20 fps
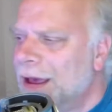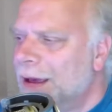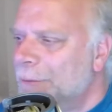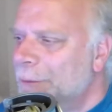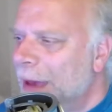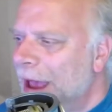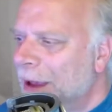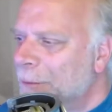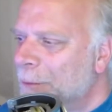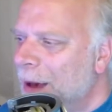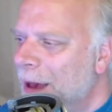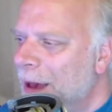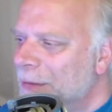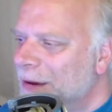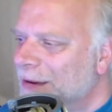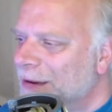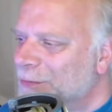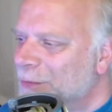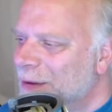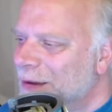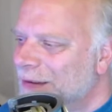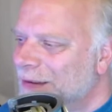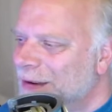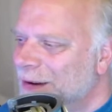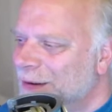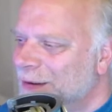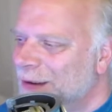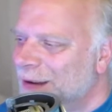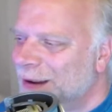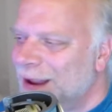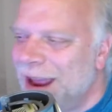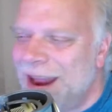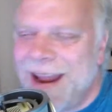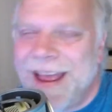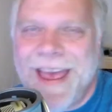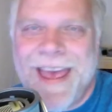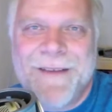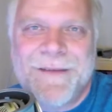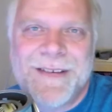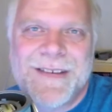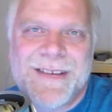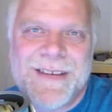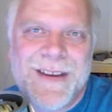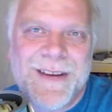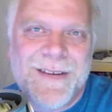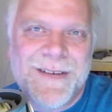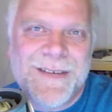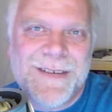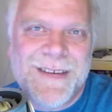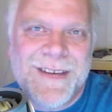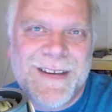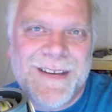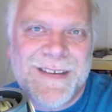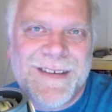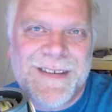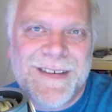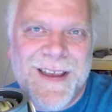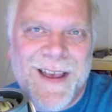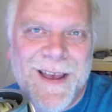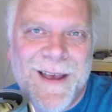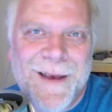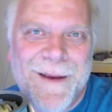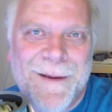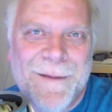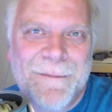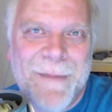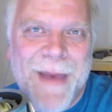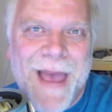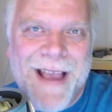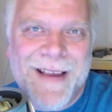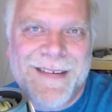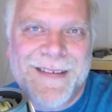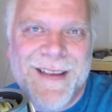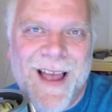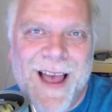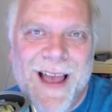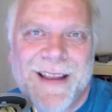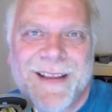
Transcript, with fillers: Mac Mommy is with us here tonight. I haven't seen you since Mac Stock.